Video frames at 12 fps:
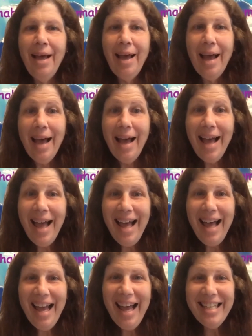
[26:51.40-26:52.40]

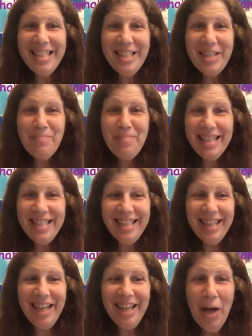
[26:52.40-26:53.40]
Hi, Shabbat
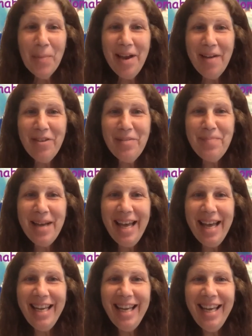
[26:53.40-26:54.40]
Shalom,
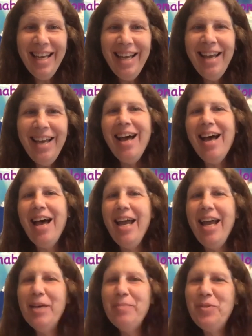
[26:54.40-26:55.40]
everybody.
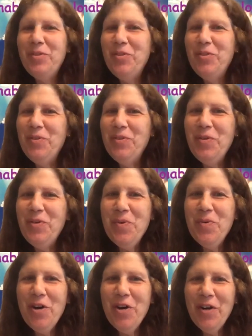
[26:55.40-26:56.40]
I am Susan
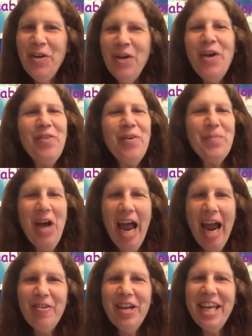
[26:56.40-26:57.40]
Work from
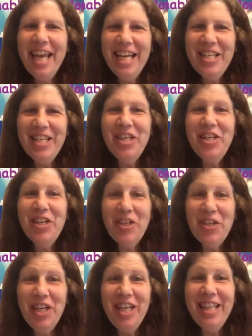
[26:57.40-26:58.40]
Congregation of
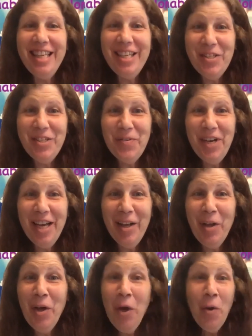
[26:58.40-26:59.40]
Gudeth
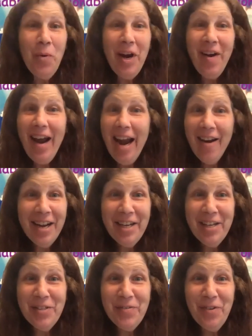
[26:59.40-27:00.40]
Israel, where
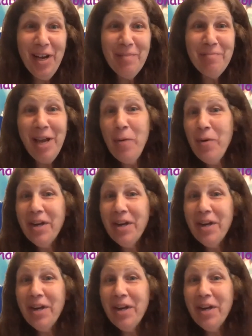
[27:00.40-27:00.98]
Erica's from and where